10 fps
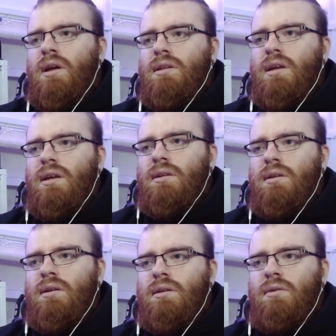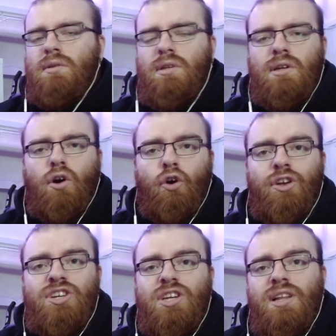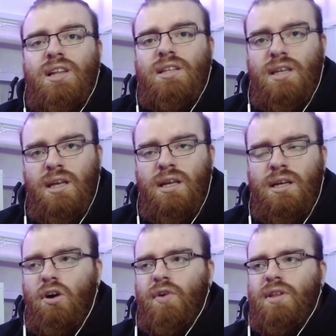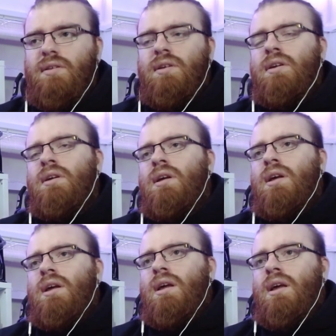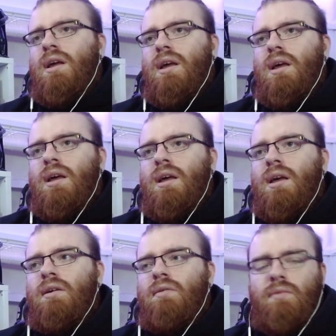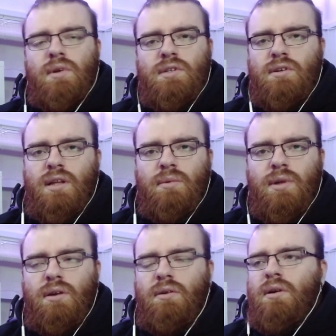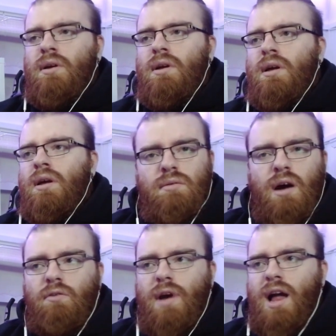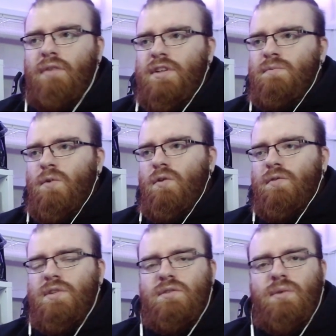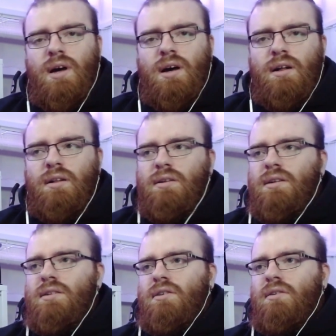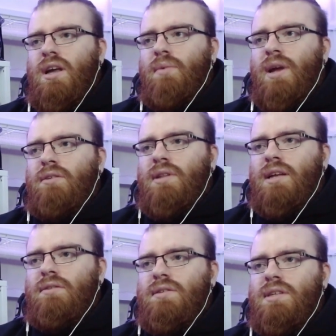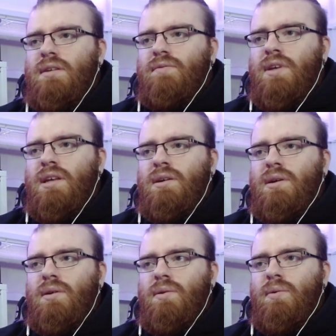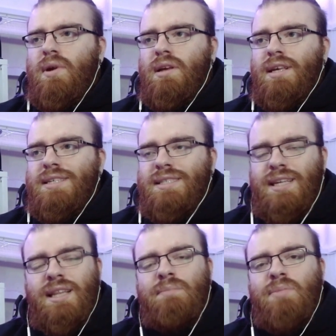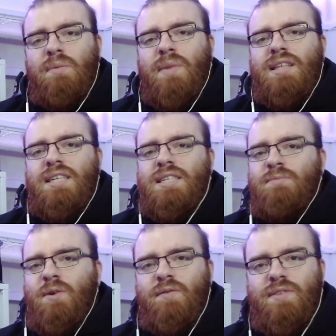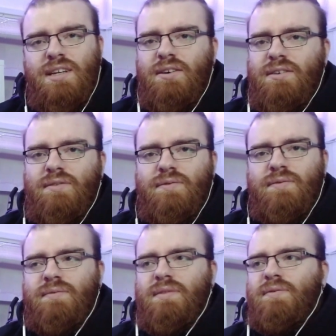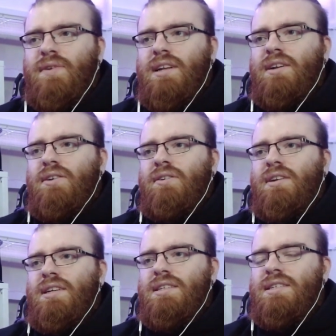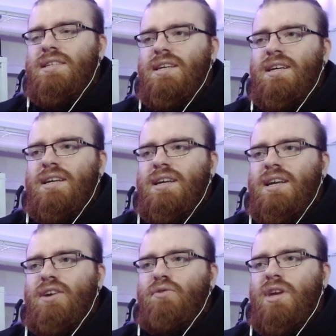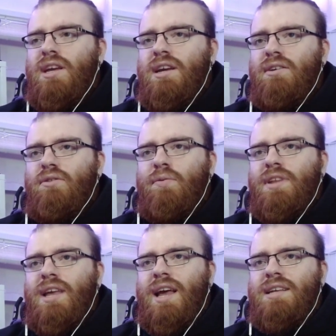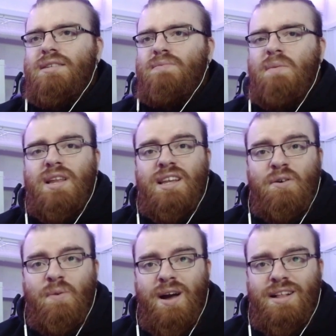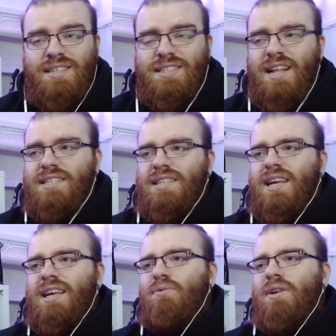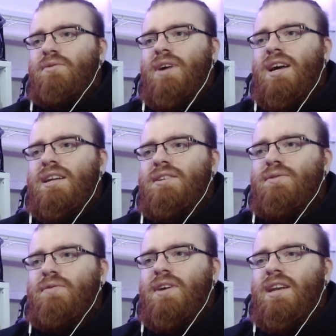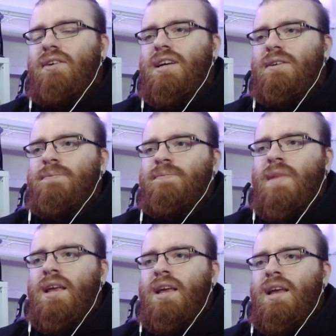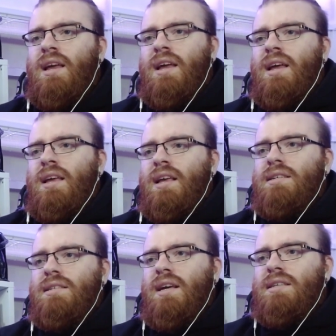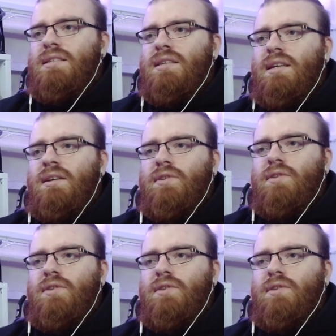I think the no, the originality of it uh, is incredible. You know, how Elvis moves as well. So I can wait to like to see if he still implements his moves, you know, further on his uh, career, hopefully, yes, maybe new ones. That's like what we are here to figure out, yeah? Yes, guys, enough